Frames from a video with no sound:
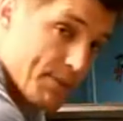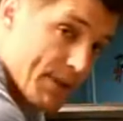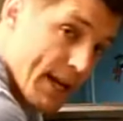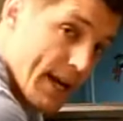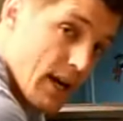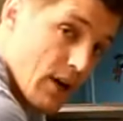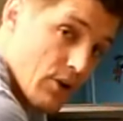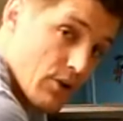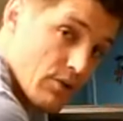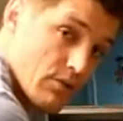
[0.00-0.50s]

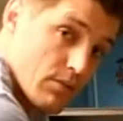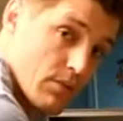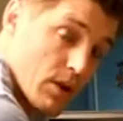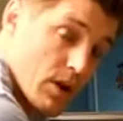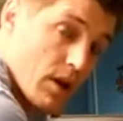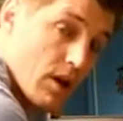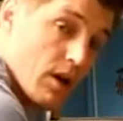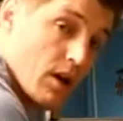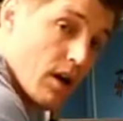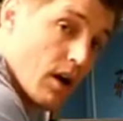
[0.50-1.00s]
down
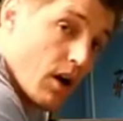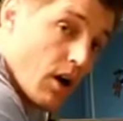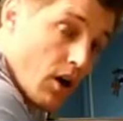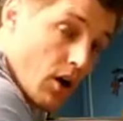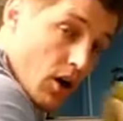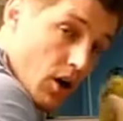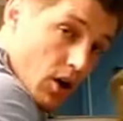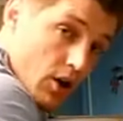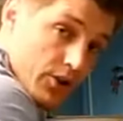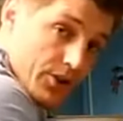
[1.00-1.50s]

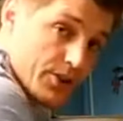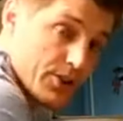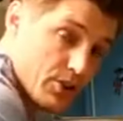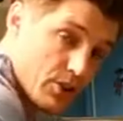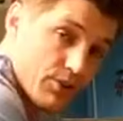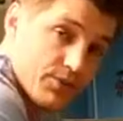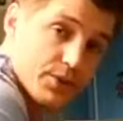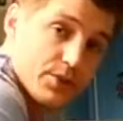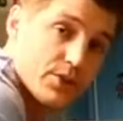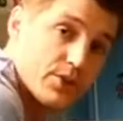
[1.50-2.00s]
all the
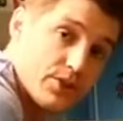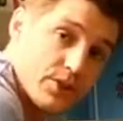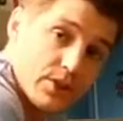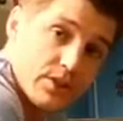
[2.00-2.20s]
surfaces